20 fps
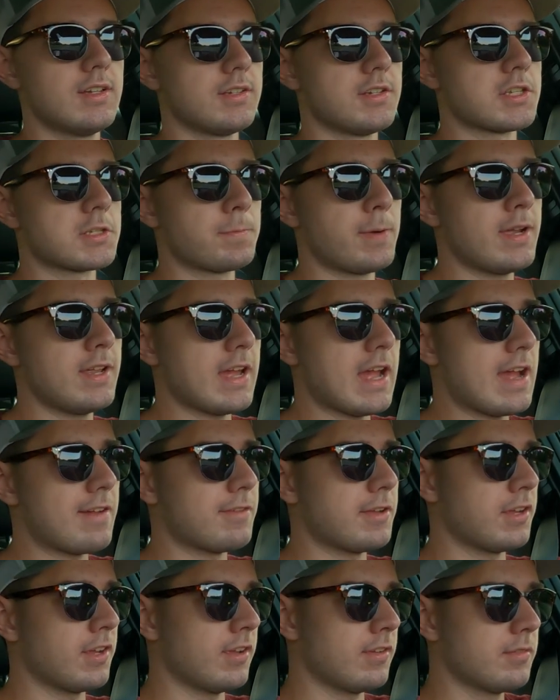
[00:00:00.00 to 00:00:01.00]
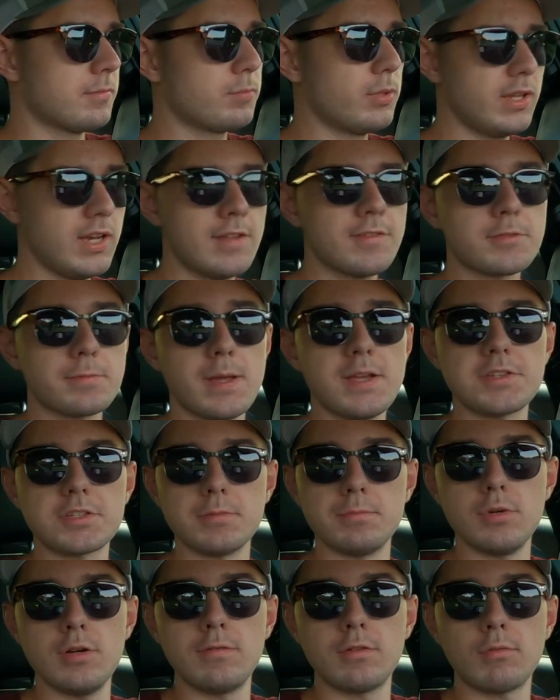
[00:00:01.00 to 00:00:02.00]
despite having plenty of space
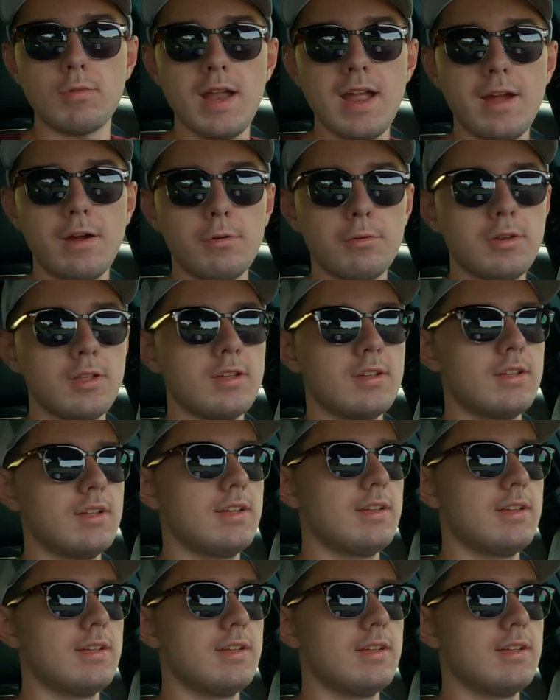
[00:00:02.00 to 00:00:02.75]
to move around,